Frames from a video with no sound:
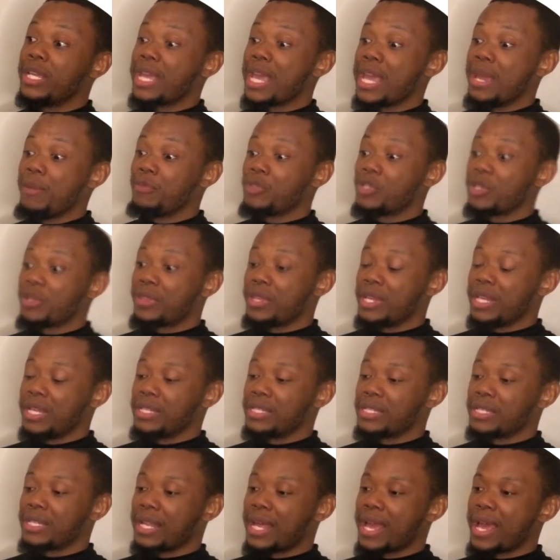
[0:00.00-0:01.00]
came to
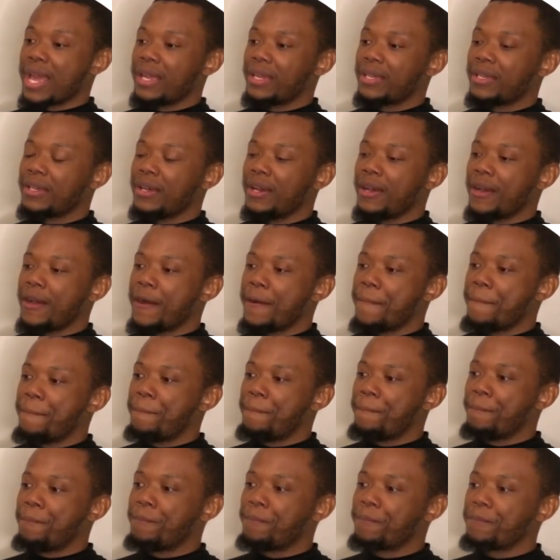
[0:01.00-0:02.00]
things like
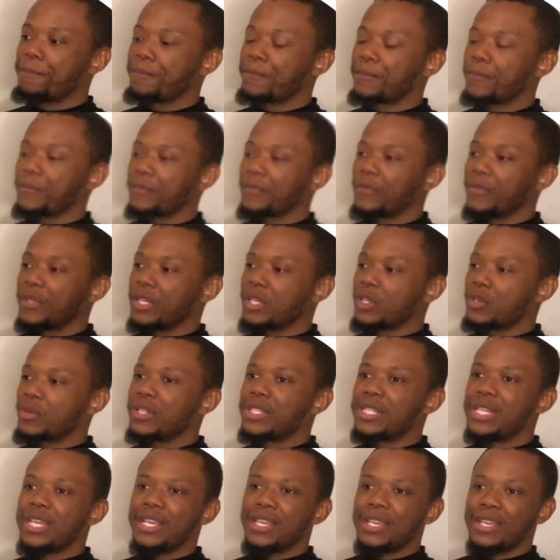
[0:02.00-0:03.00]
critiquing
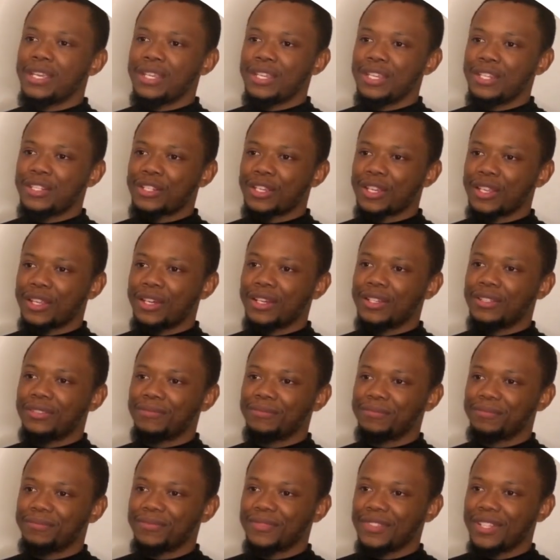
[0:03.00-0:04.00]
each other,
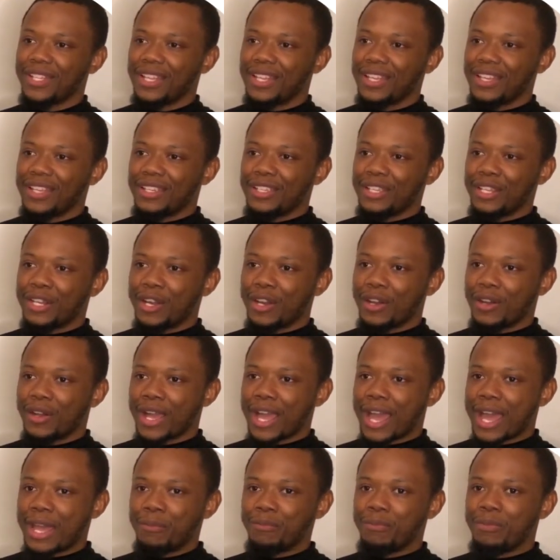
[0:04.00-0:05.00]
you know,
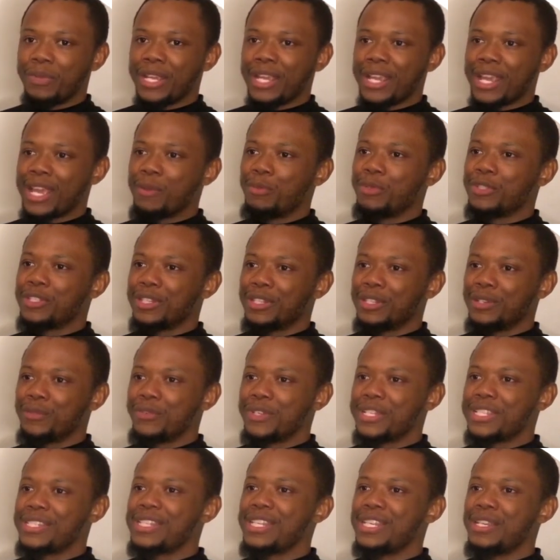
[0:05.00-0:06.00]
and being able to
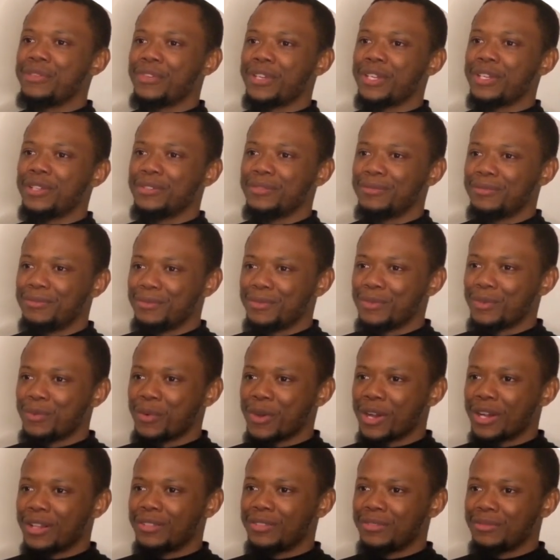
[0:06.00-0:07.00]
receive it
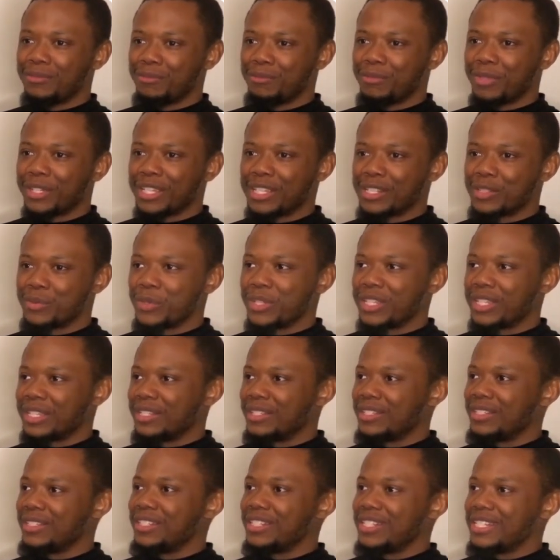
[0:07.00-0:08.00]
well, because we
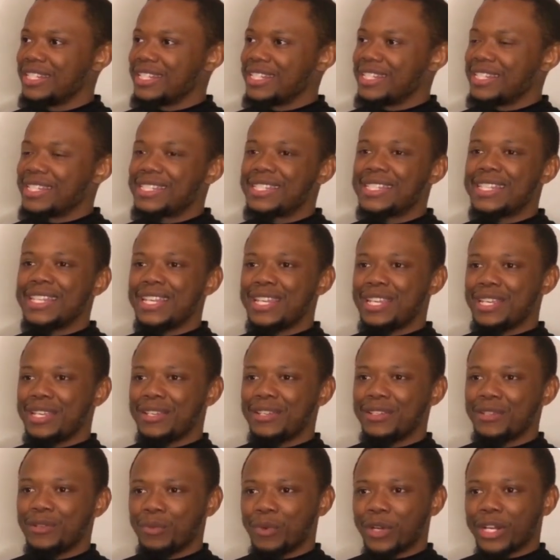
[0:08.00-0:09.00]
can
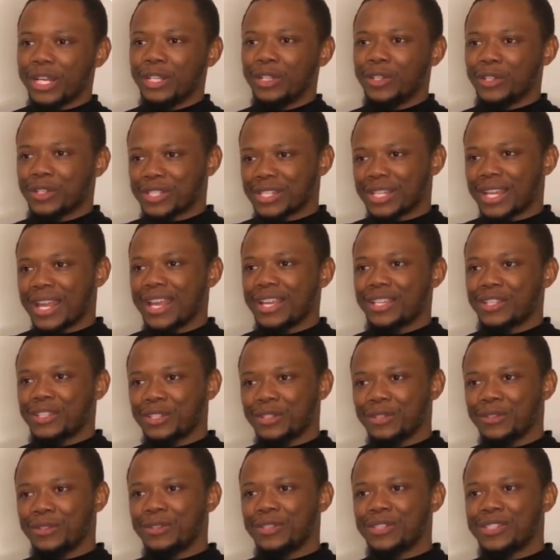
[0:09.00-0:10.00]
see what it looks like
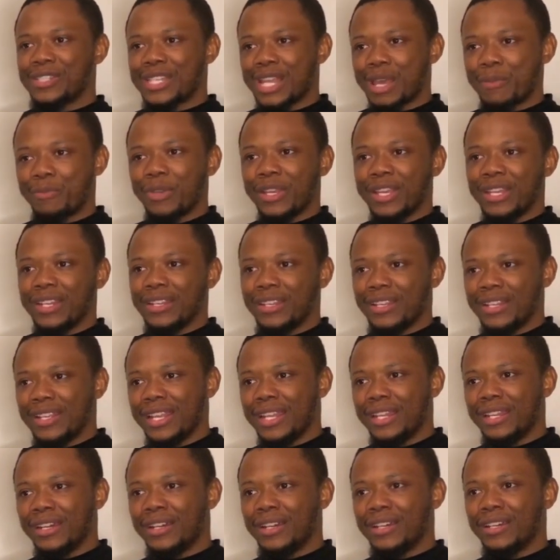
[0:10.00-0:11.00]
to step
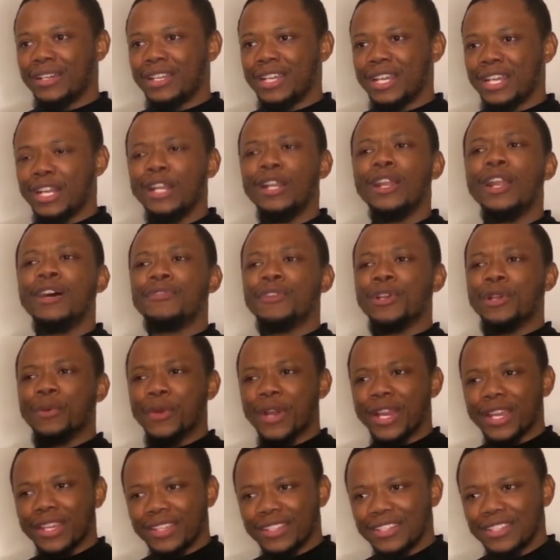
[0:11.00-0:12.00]
in a loving
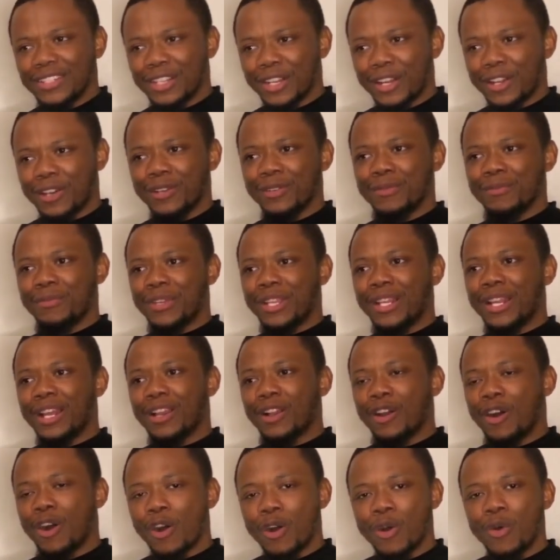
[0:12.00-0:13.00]
way, you know, be like,
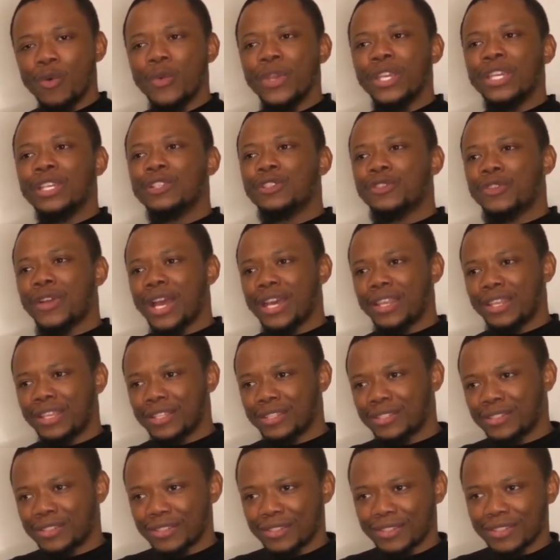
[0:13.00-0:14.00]
oh, we could try
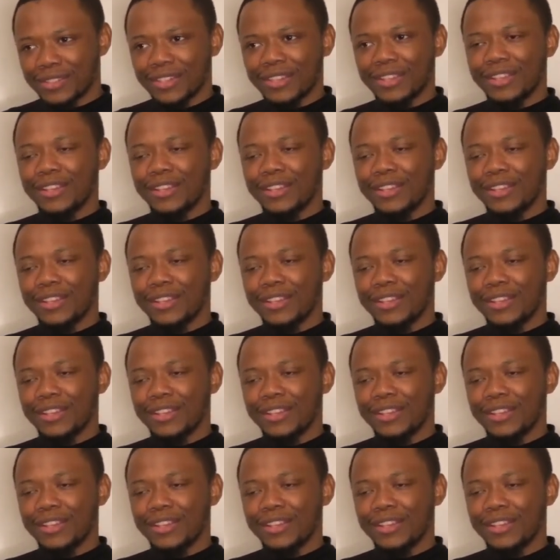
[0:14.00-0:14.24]
this